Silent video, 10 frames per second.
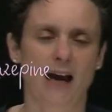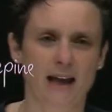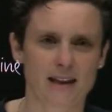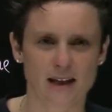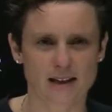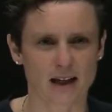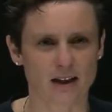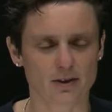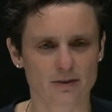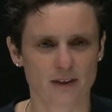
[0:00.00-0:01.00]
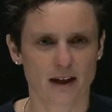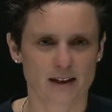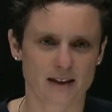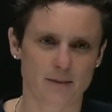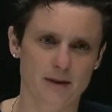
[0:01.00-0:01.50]
and that's kind of
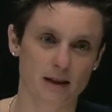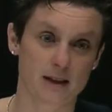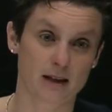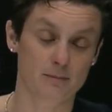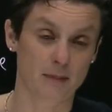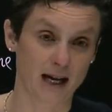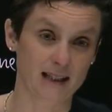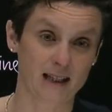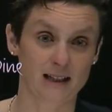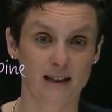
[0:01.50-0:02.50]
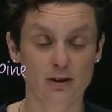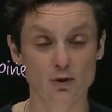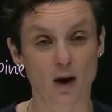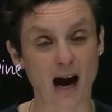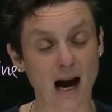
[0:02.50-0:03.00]
something that might then lead
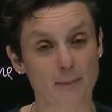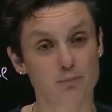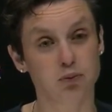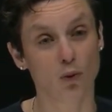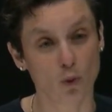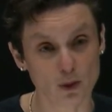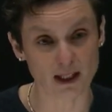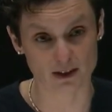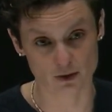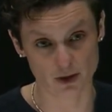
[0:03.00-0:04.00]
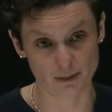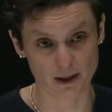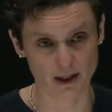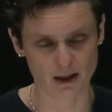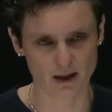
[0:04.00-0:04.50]
to
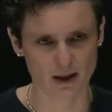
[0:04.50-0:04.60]
hyponatremia,